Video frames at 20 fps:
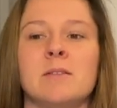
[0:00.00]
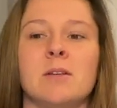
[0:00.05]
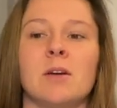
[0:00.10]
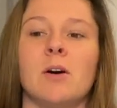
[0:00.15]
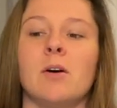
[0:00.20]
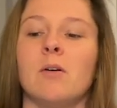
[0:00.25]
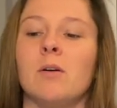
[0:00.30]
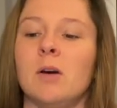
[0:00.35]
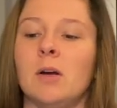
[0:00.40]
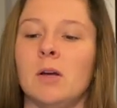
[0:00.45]

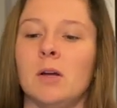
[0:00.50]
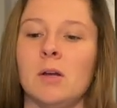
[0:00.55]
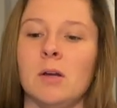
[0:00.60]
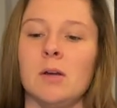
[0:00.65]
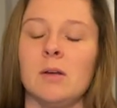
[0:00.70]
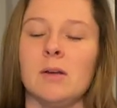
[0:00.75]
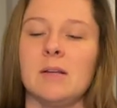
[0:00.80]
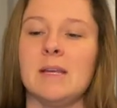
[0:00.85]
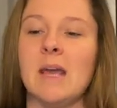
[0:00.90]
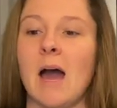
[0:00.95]
So
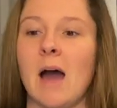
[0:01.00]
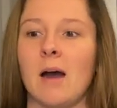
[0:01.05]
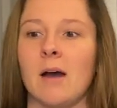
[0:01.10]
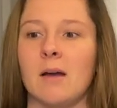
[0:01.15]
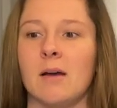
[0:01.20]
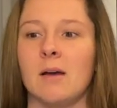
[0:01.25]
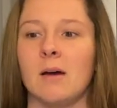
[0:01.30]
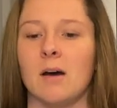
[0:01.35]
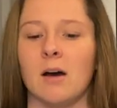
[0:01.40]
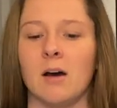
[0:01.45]
yeah,
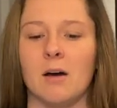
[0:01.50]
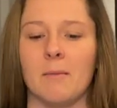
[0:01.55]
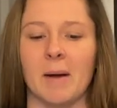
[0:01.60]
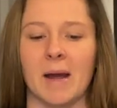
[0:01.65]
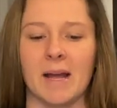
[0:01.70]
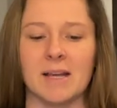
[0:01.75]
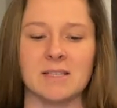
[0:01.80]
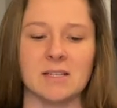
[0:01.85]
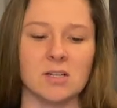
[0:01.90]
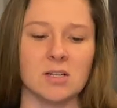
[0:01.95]
I
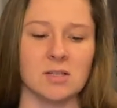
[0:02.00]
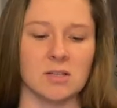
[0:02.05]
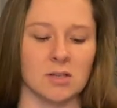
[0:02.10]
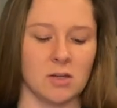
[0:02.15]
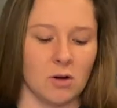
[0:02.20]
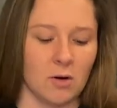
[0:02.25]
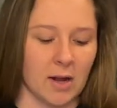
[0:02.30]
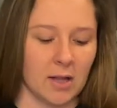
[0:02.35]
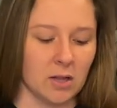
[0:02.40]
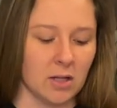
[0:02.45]
guess I just,
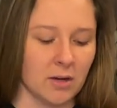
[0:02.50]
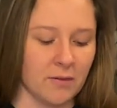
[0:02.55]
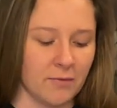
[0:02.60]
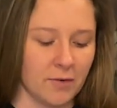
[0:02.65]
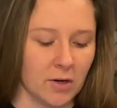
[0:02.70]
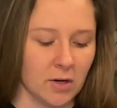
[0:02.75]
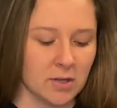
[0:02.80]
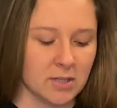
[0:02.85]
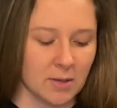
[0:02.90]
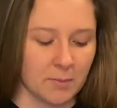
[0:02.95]
I look
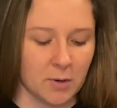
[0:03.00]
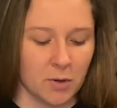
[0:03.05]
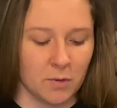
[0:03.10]
for someone who